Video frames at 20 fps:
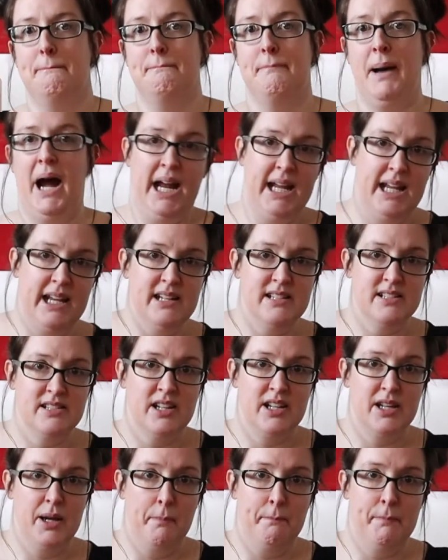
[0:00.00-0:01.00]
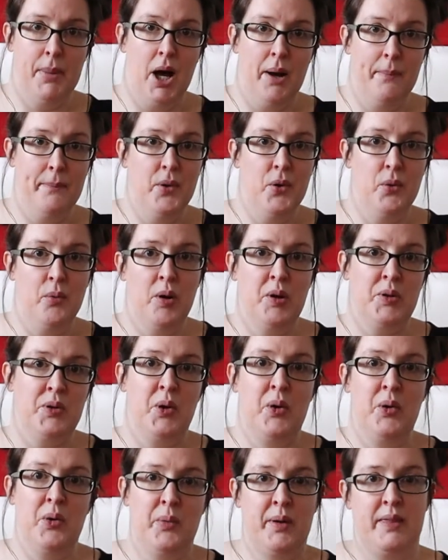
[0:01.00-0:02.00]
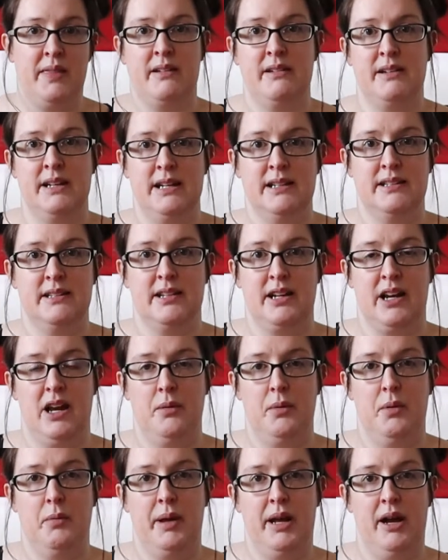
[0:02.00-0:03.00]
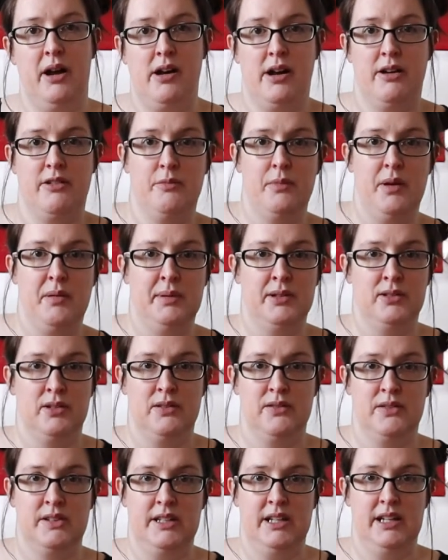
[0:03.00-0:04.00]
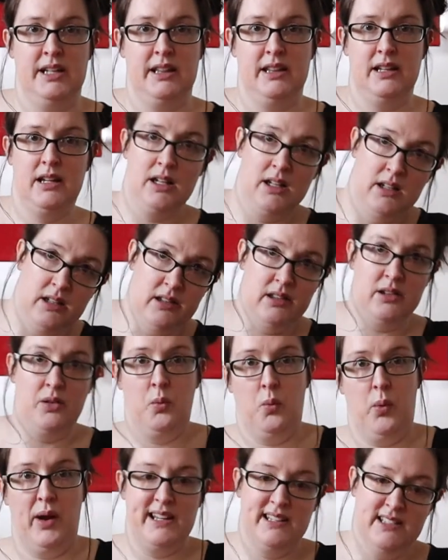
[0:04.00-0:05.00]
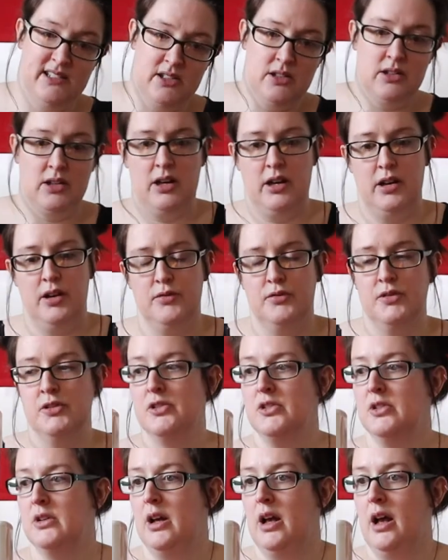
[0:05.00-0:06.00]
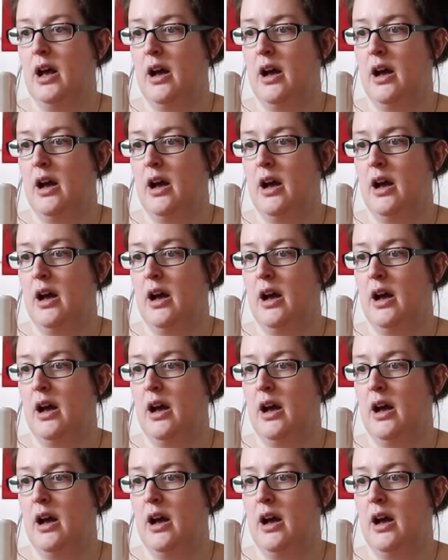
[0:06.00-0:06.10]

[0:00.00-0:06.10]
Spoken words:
bang into your bum or whatnot, or whether it needs to come a bit higher and maybe sort of sit in the waist curve.